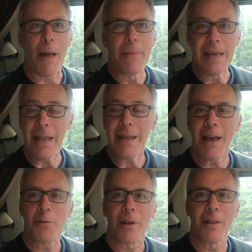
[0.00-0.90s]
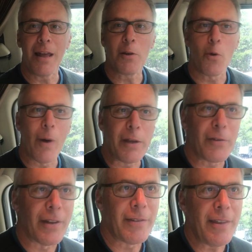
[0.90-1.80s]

I've been getting actually a lot of questions.